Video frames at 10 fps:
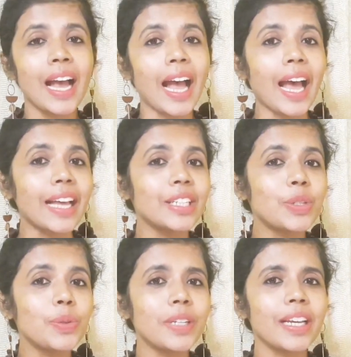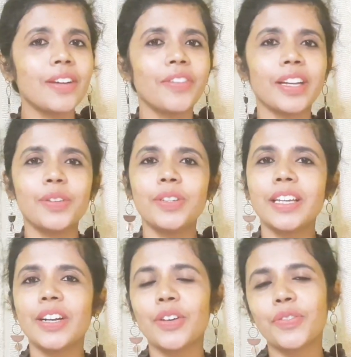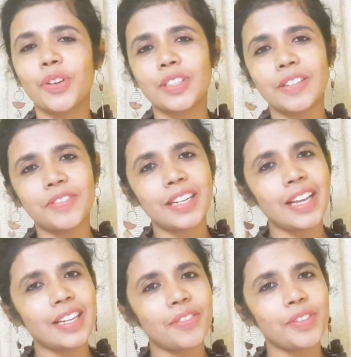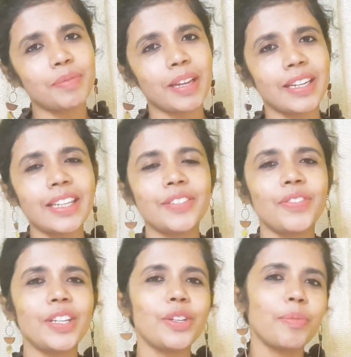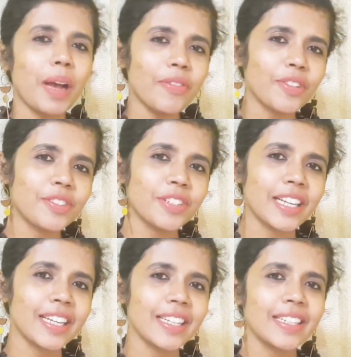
And do take a very good care of yourself till I come with my next video. Bye for today.